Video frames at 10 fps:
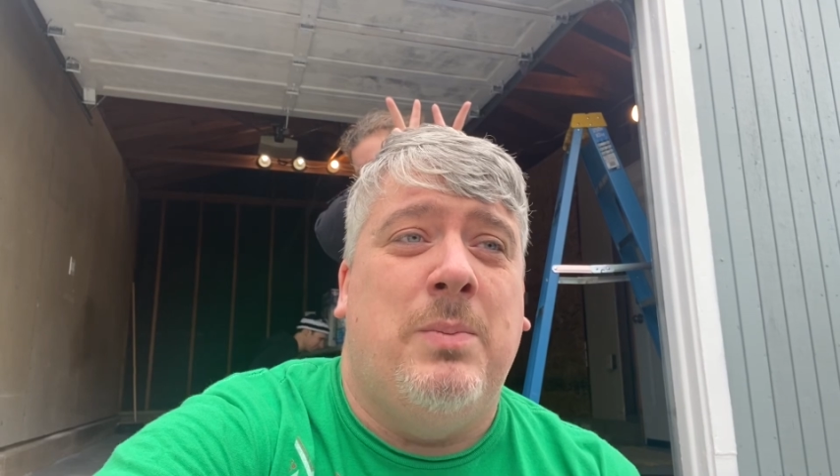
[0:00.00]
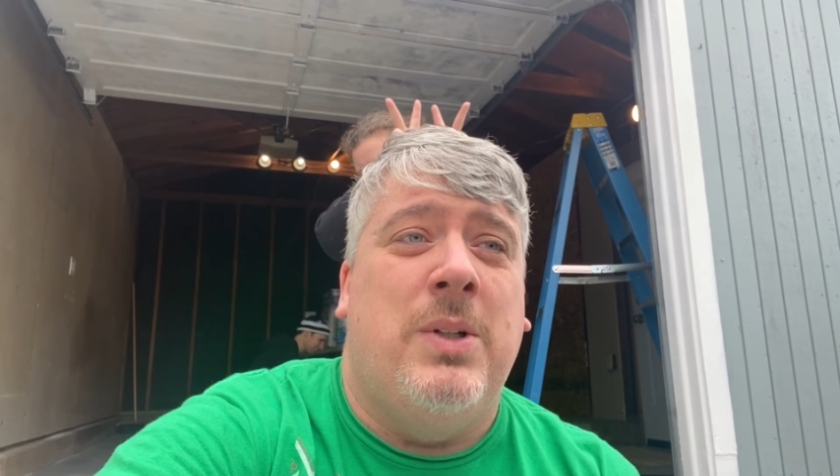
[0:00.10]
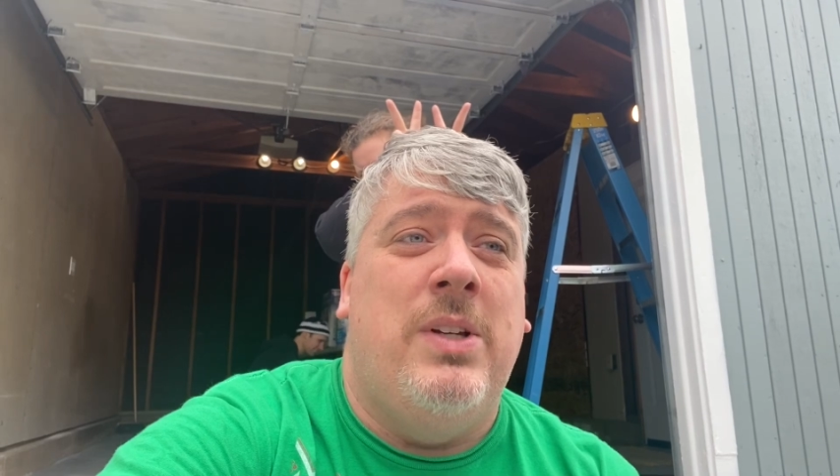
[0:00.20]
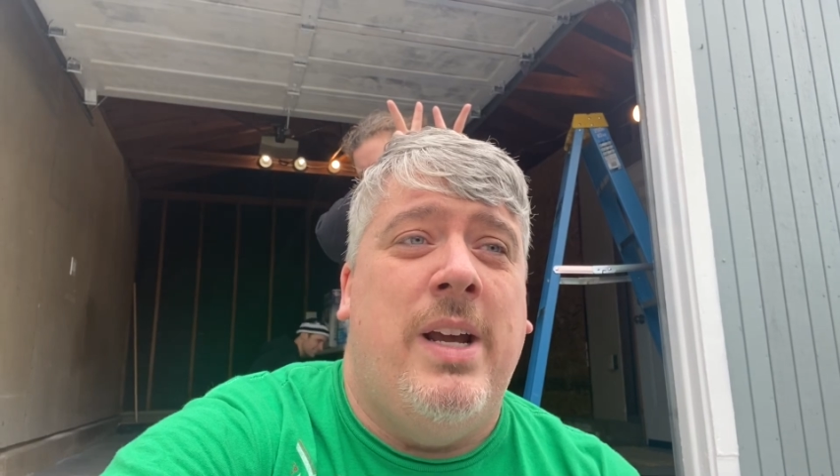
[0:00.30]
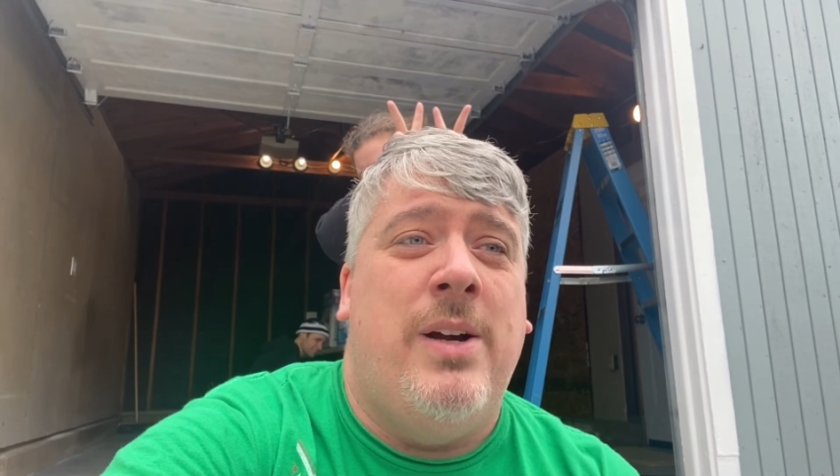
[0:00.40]

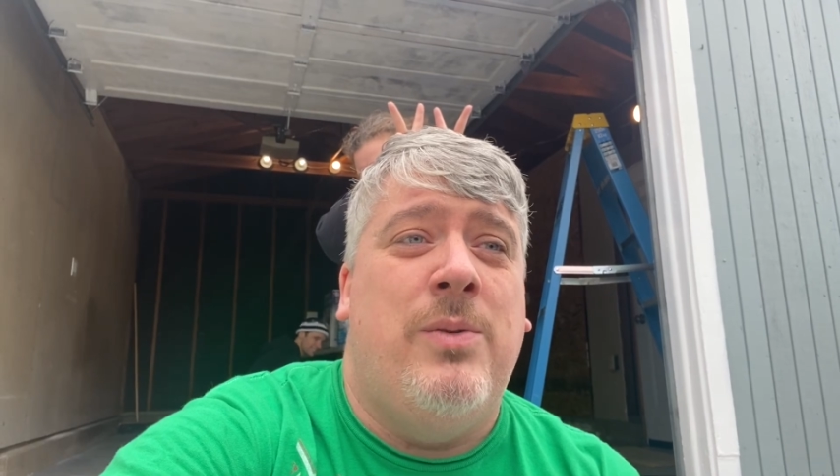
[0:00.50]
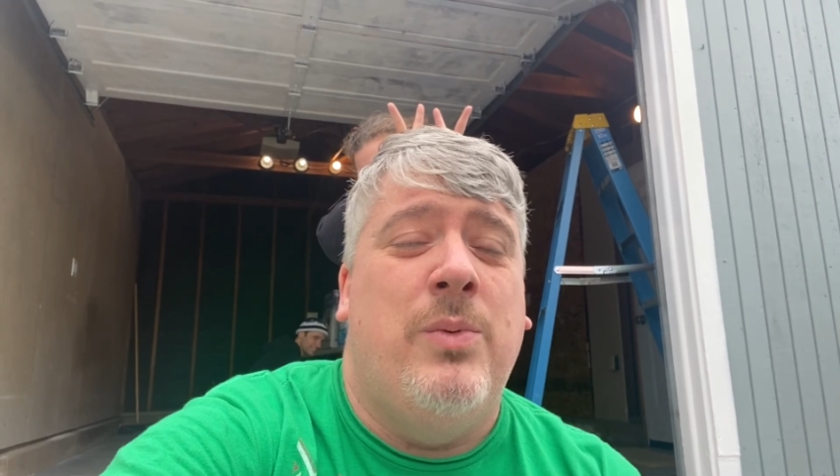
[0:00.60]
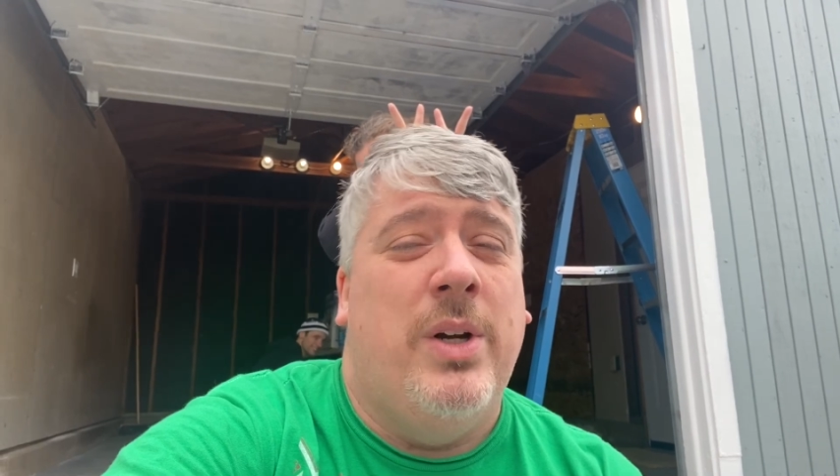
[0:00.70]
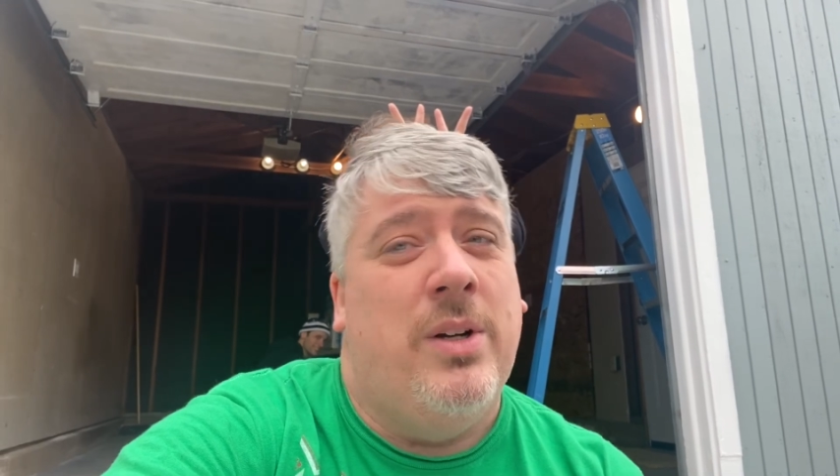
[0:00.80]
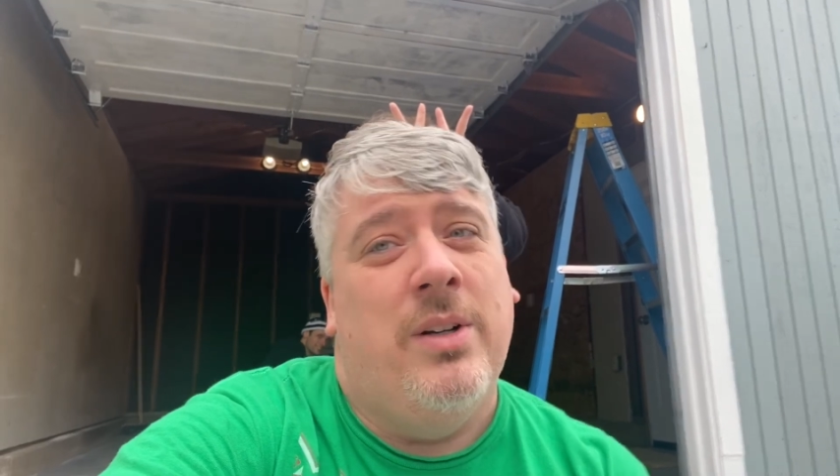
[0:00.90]
But now
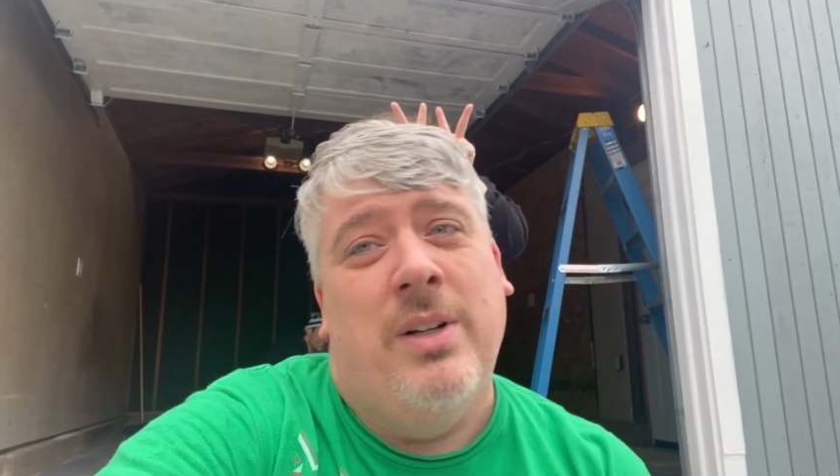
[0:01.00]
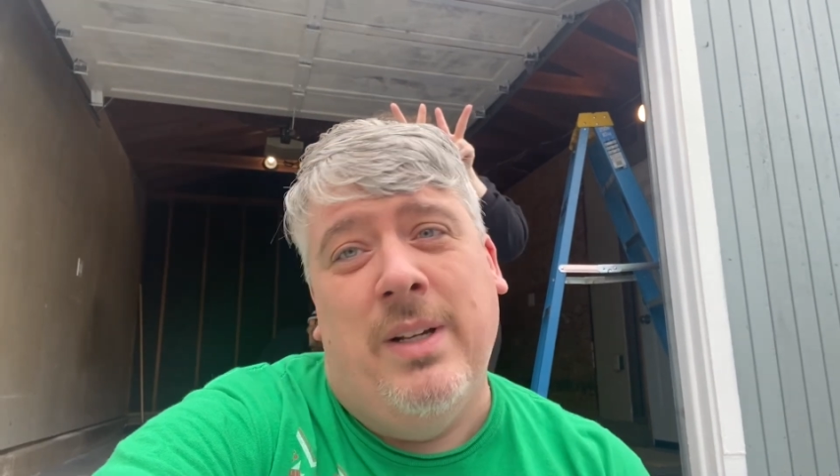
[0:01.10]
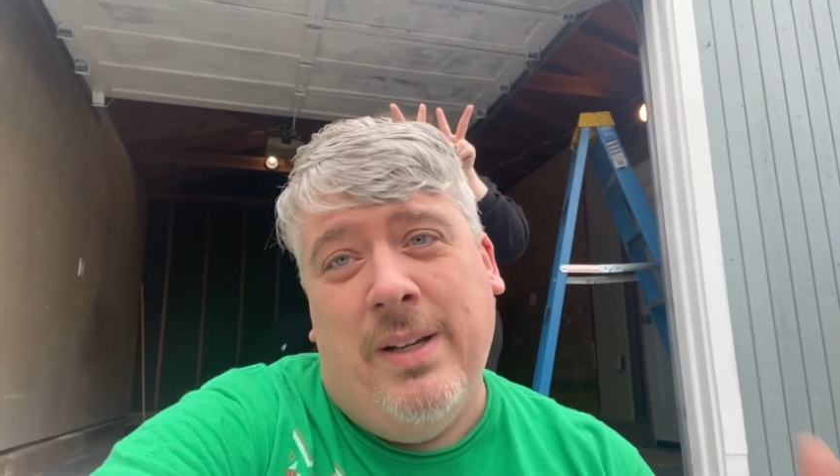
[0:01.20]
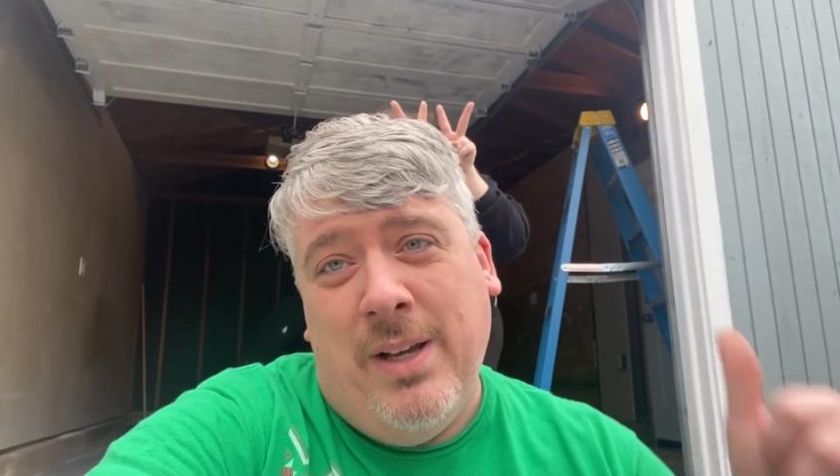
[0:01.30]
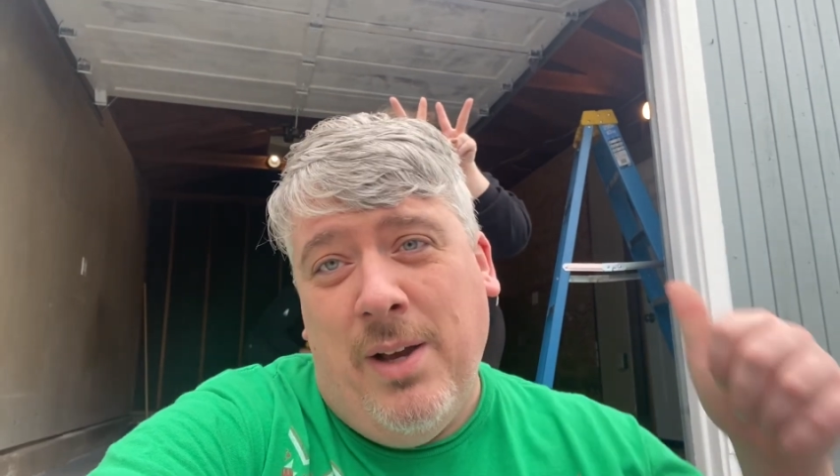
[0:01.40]
we're
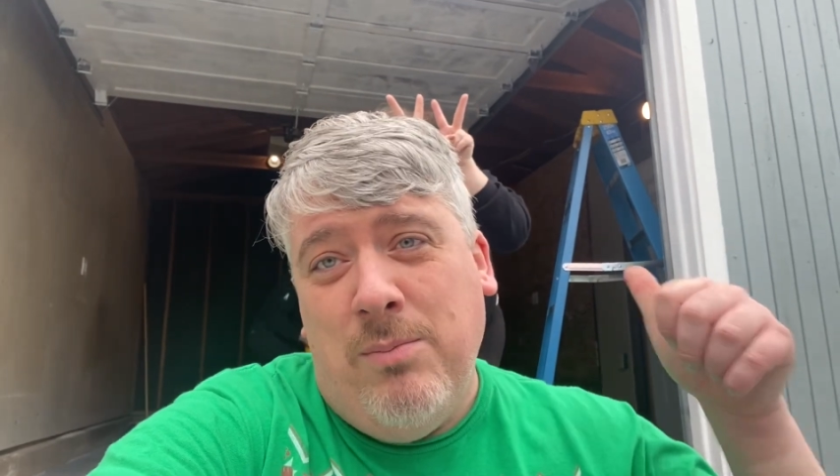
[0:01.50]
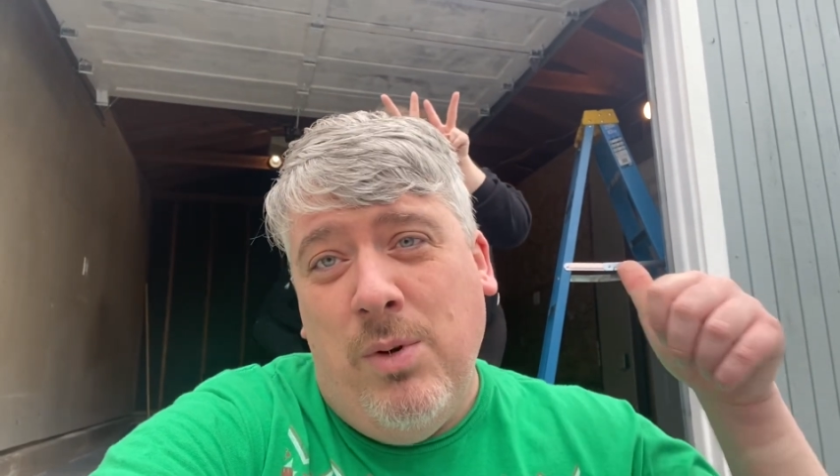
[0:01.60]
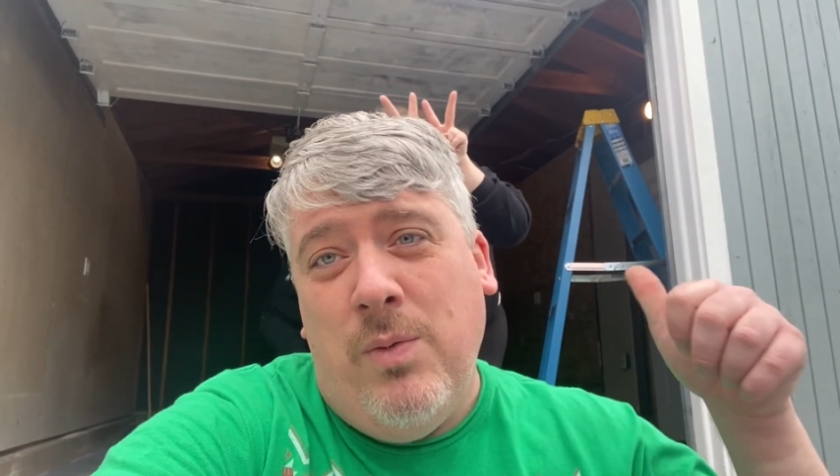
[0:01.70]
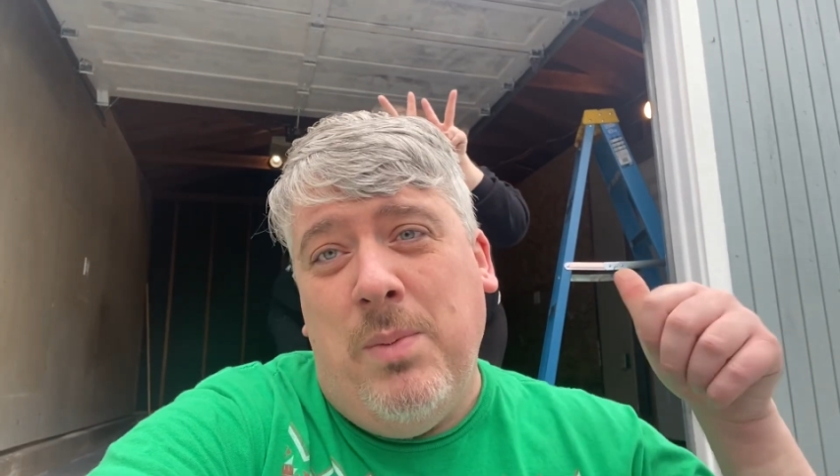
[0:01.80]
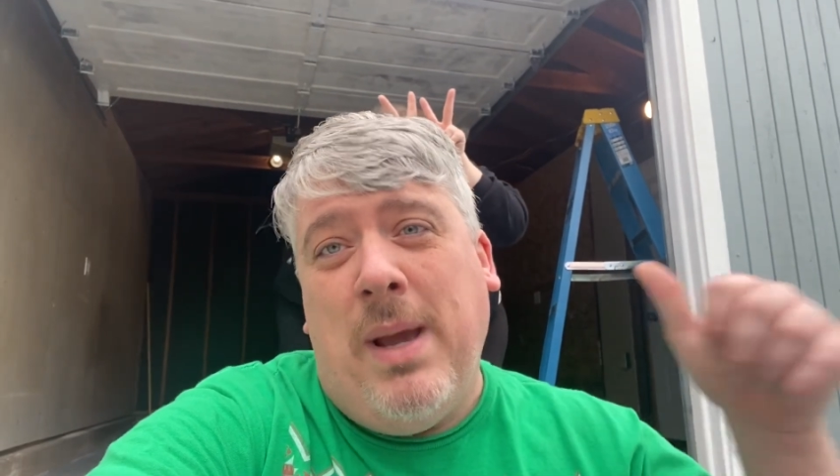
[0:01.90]
moving